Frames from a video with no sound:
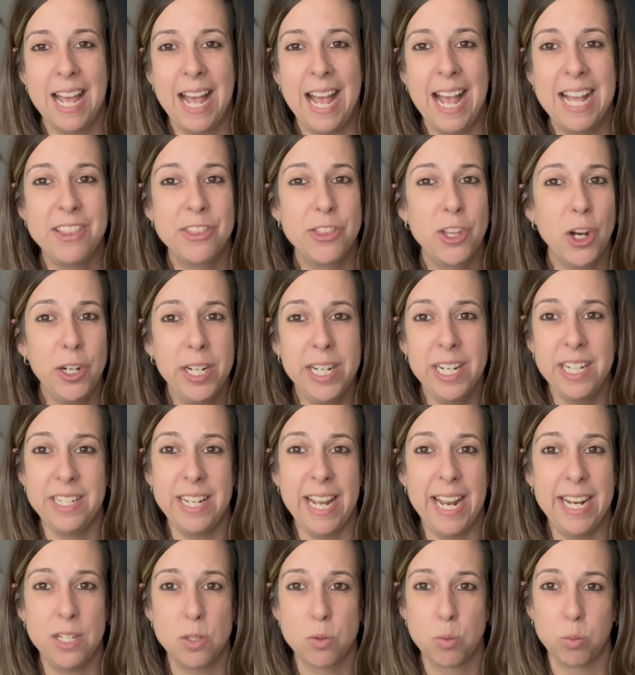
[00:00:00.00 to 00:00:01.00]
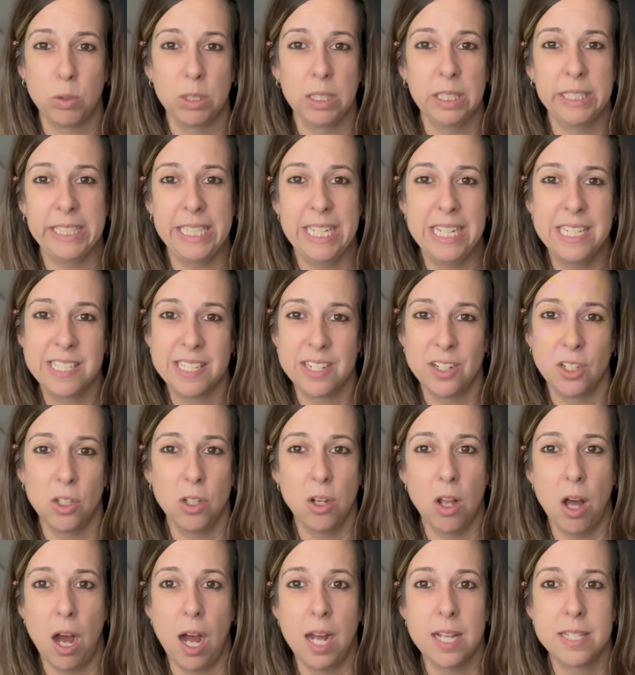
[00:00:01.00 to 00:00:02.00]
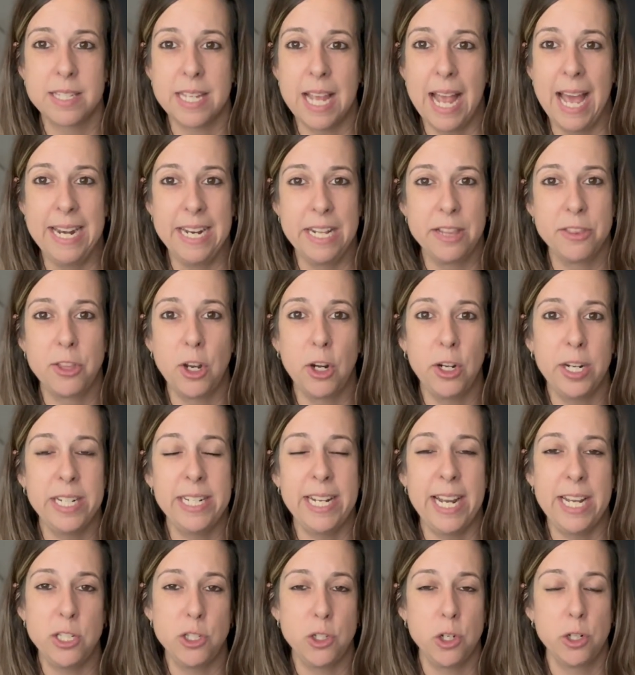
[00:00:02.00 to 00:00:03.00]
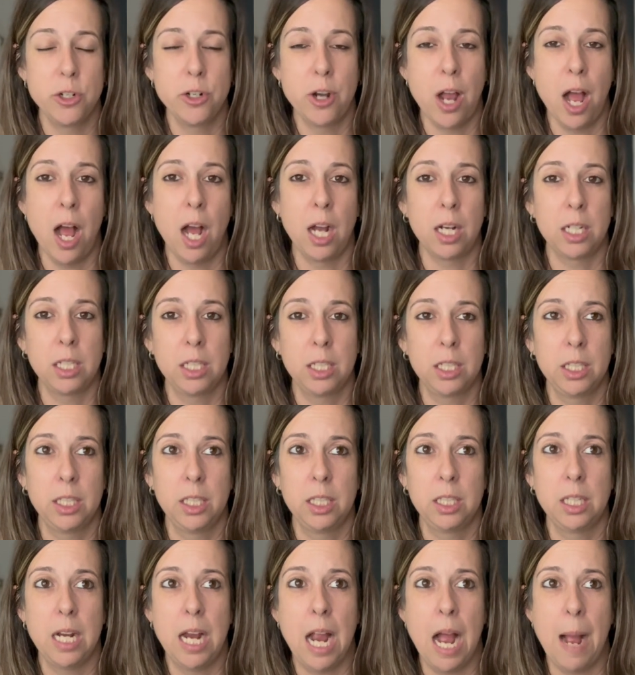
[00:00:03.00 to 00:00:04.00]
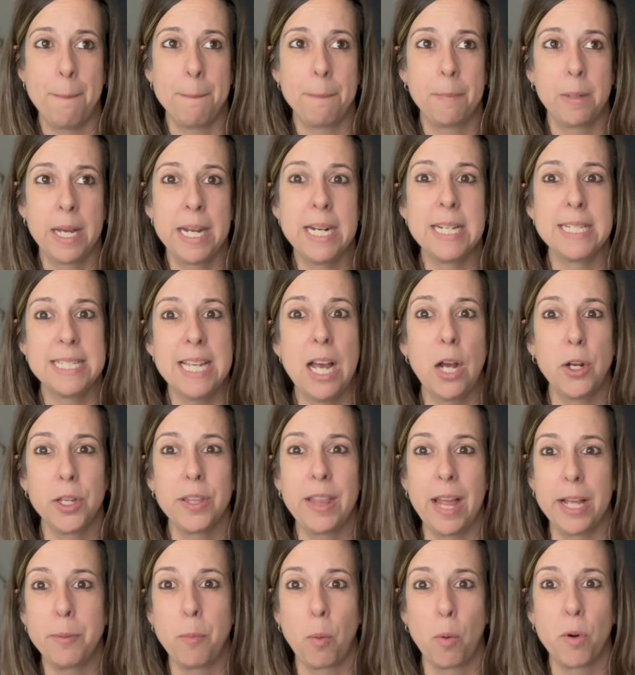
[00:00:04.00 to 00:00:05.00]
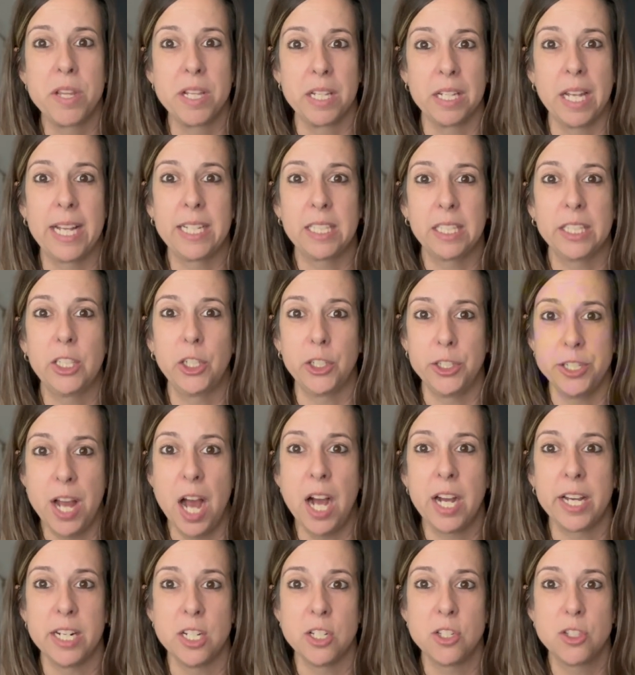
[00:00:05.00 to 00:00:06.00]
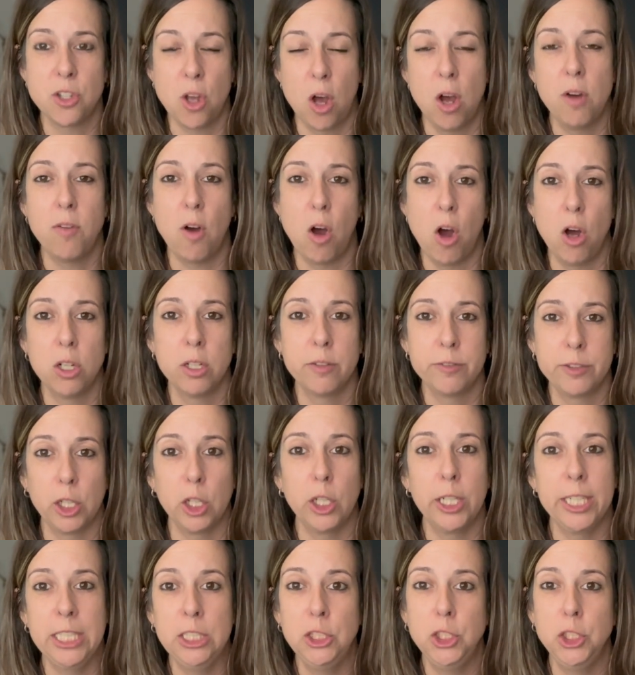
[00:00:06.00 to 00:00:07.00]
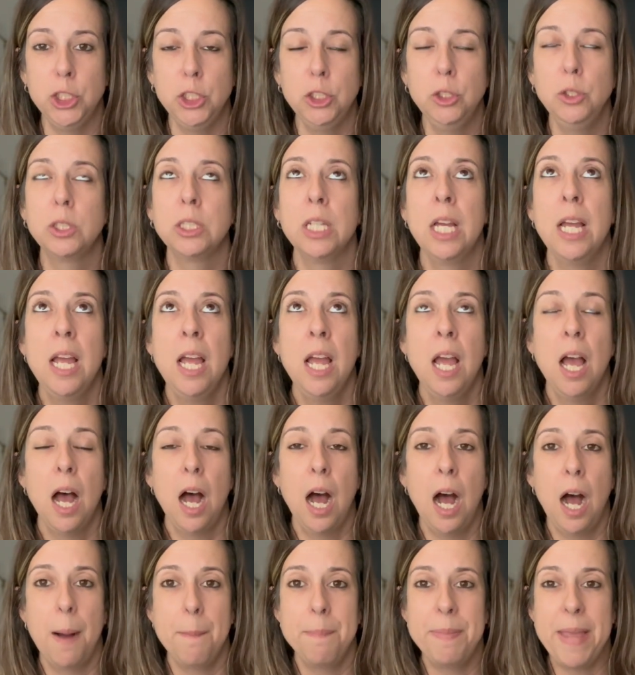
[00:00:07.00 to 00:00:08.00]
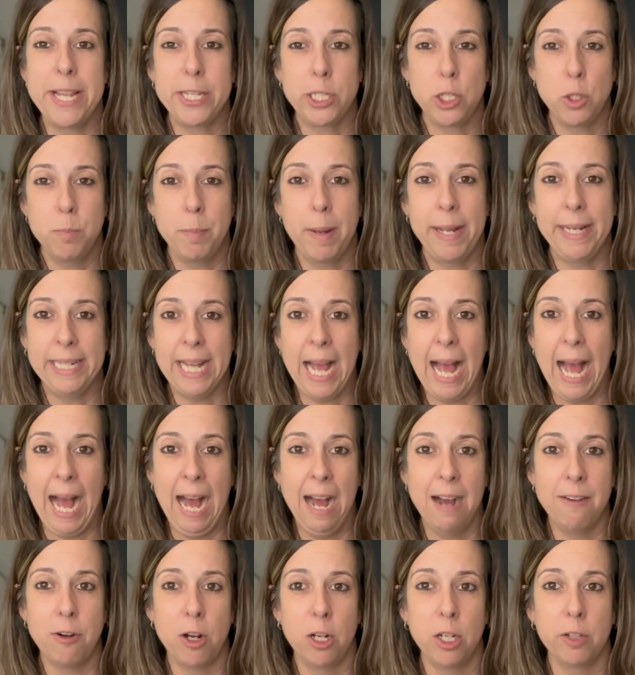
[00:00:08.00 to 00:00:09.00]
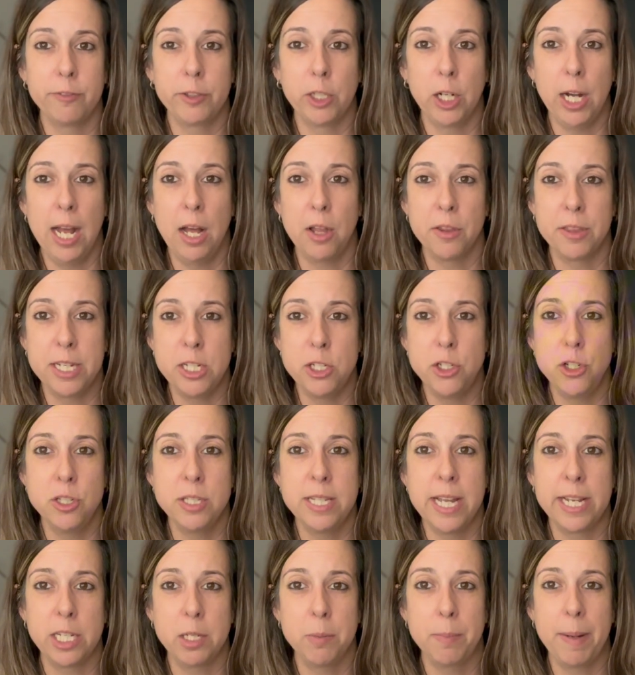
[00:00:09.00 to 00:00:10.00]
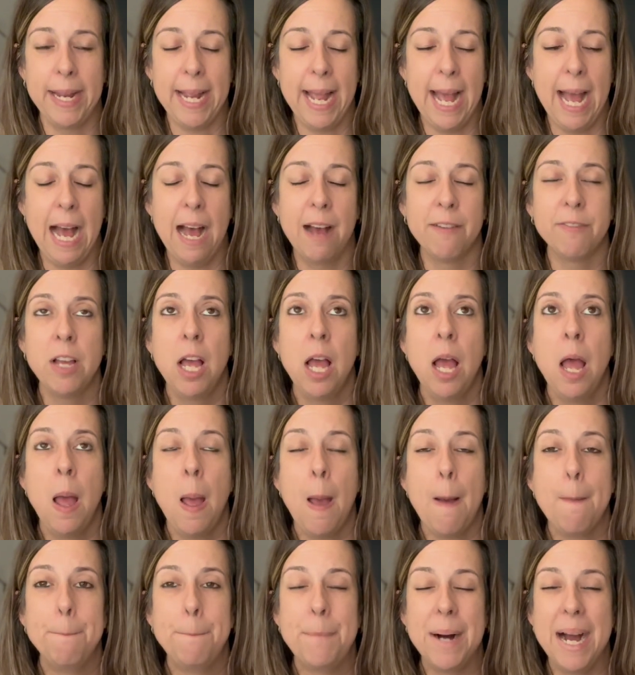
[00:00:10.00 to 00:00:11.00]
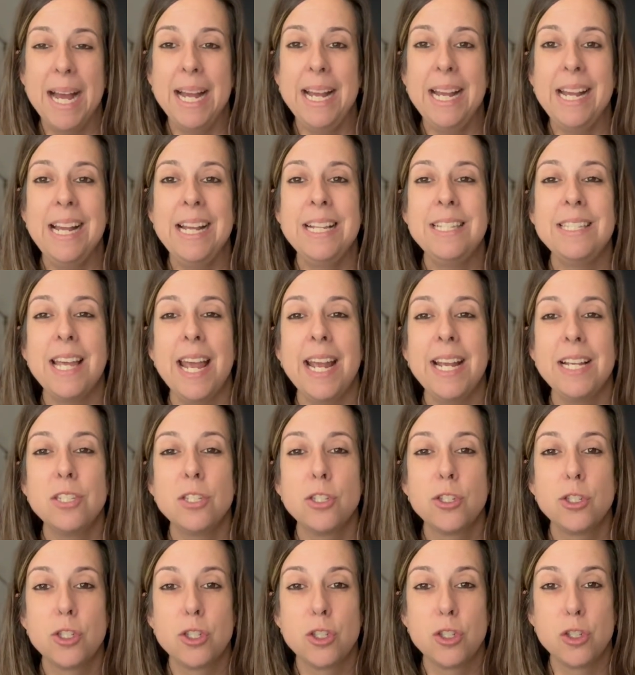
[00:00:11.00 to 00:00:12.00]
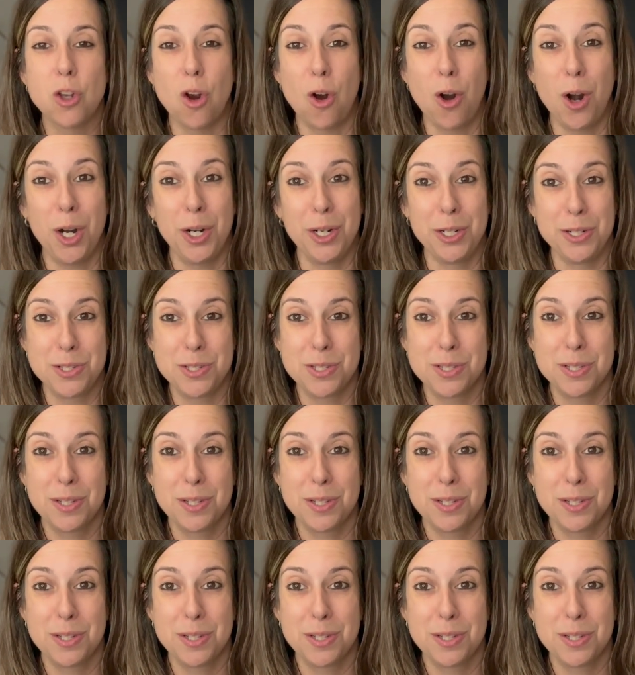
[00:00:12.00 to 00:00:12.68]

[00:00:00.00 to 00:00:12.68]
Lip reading: And 30 days really isn't a lot. And in 30 days, I'm going to tell you that more than likely you're not going to solve all of your issues that you may have, all of your health issues that you may have, but it's a start.